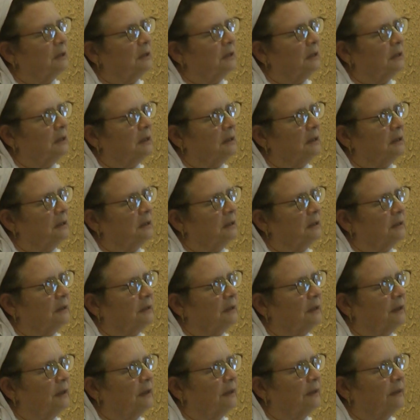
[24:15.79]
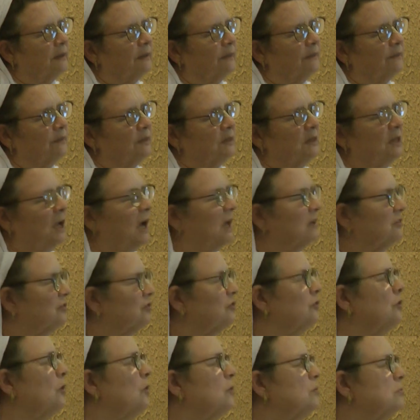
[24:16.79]
not
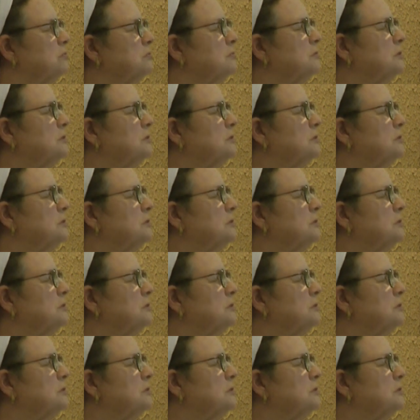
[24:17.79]
so